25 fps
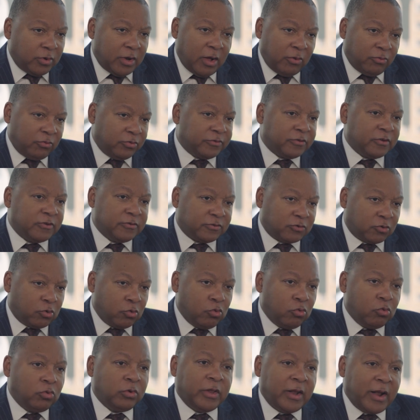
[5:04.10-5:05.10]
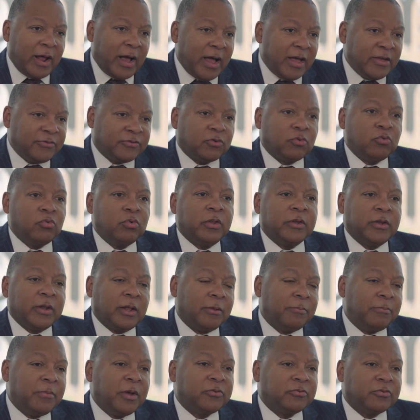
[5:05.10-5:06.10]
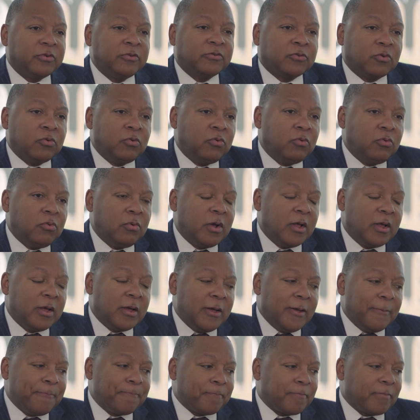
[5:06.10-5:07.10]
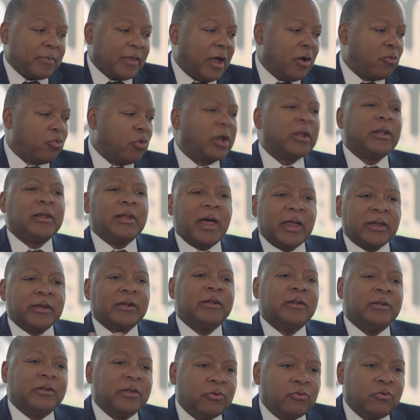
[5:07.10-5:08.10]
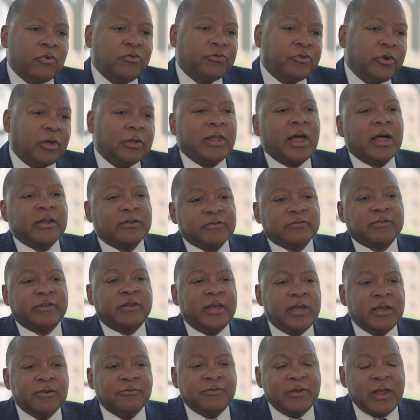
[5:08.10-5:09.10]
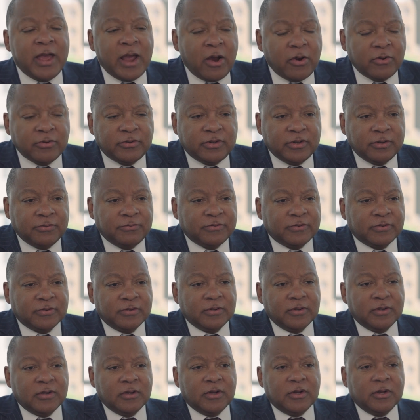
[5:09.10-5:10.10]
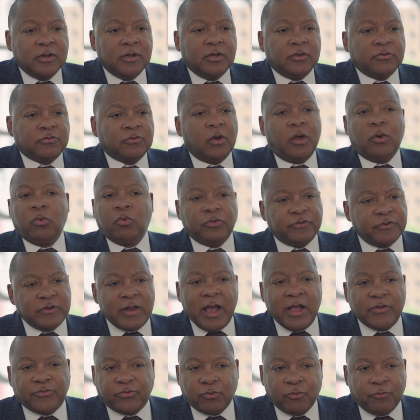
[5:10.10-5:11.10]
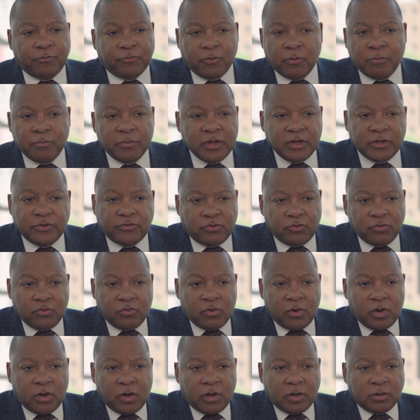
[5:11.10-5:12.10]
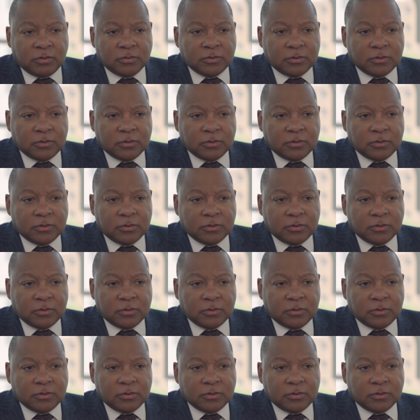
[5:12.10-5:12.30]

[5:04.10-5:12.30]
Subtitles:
I was in school, in high school, in elementary school. I read a lot of the literature, a lot of slave narratives. So it was natural for me to